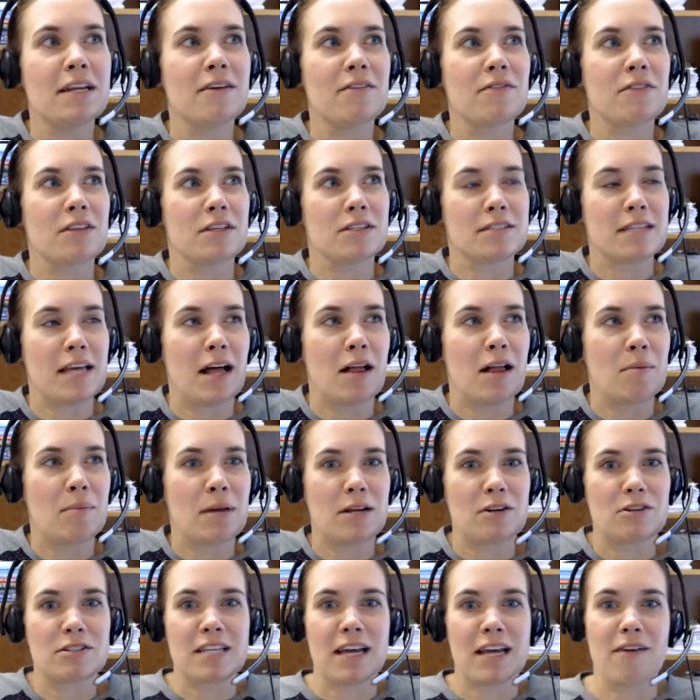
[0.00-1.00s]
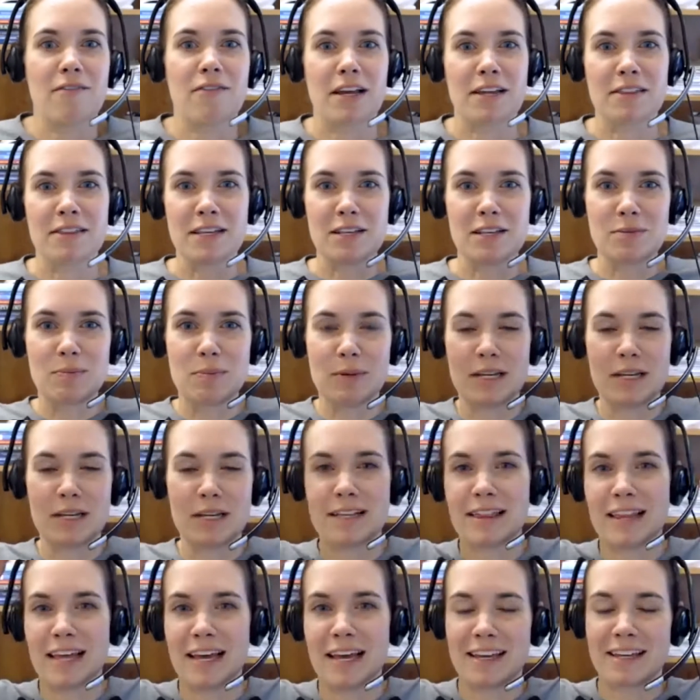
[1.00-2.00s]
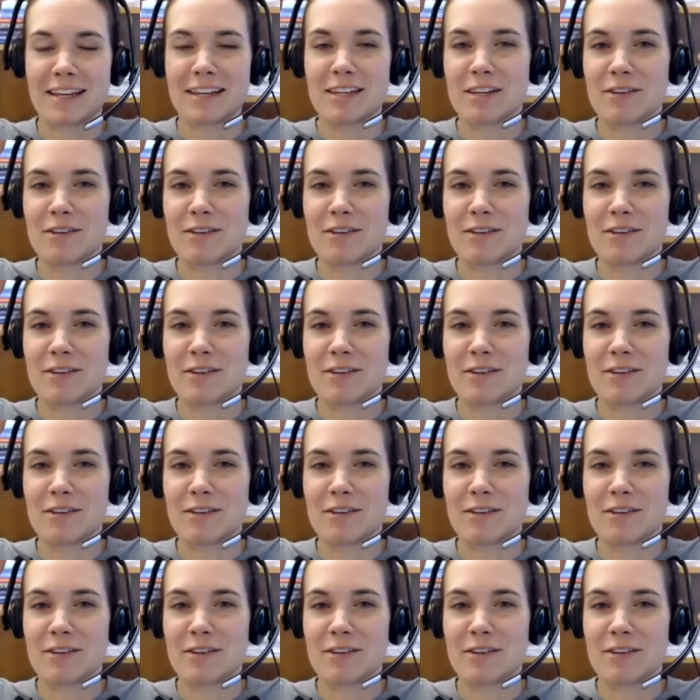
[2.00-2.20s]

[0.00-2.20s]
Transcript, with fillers: of the salamanders have like these big like